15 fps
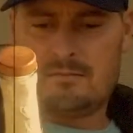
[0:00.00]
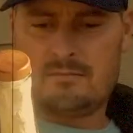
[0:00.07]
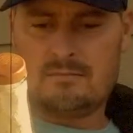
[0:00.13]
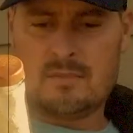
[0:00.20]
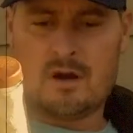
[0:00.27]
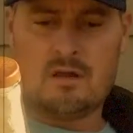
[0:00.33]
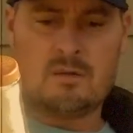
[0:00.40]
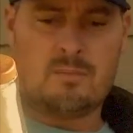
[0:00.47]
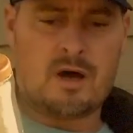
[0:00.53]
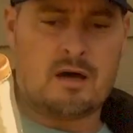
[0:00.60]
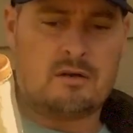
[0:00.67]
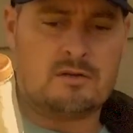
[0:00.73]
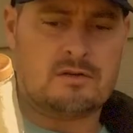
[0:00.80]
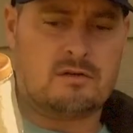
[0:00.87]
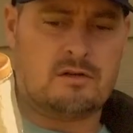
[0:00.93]
All the
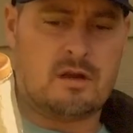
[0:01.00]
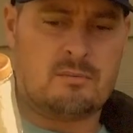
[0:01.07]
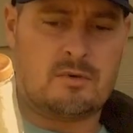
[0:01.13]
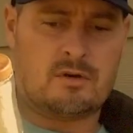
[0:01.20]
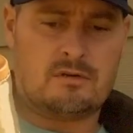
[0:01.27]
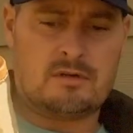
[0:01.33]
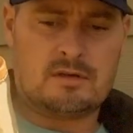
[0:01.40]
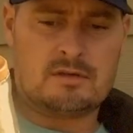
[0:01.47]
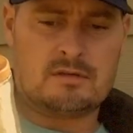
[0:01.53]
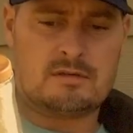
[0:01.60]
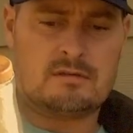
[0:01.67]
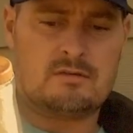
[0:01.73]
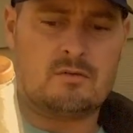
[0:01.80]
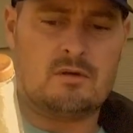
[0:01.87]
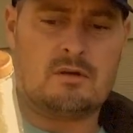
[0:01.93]
bottles are numbered. This is
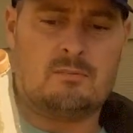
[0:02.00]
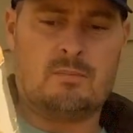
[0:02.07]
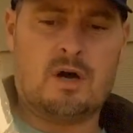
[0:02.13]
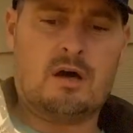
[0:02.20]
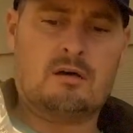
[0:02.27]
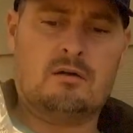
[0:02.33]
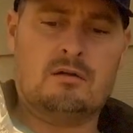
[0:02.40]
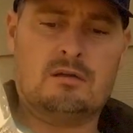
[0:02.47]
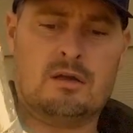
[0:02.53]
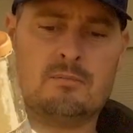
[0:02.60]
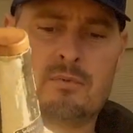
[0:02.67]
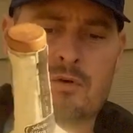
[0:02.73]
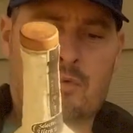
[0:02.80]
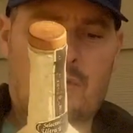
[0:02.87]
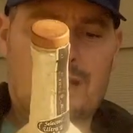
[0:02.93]
bottle number
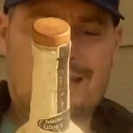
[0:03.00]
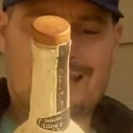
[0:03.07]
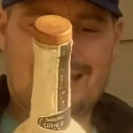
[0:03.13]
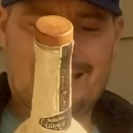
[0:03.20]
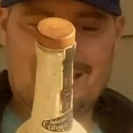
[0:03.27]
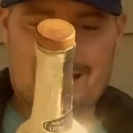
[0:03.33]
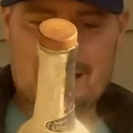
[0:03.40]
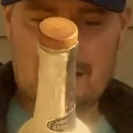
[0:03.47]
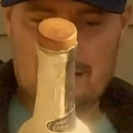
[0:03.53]
190.